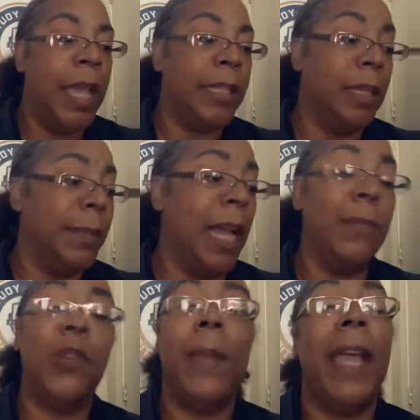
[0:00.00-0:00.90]
And
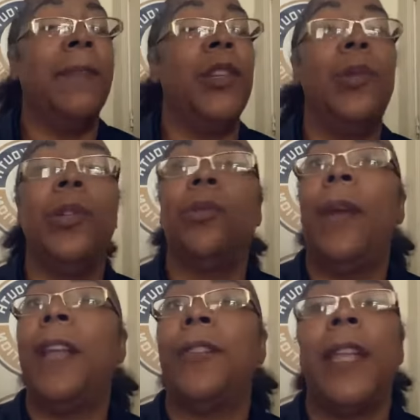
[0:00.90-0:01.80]
sometimes you may have to do it
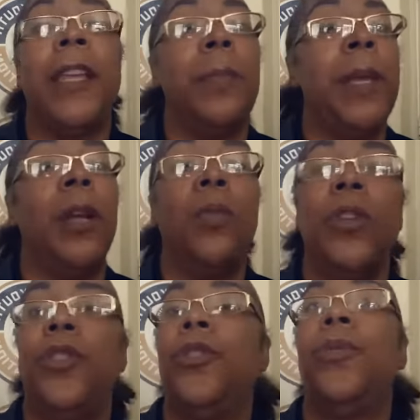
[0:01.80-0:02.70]
throughout the day, depending on
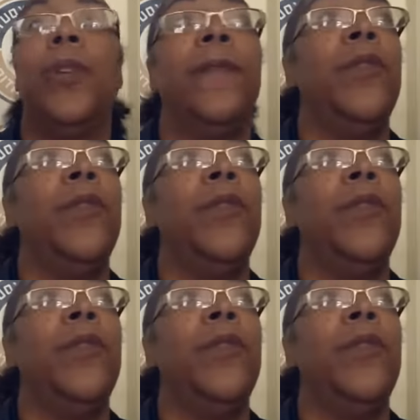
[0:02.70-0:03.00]
what you're doing.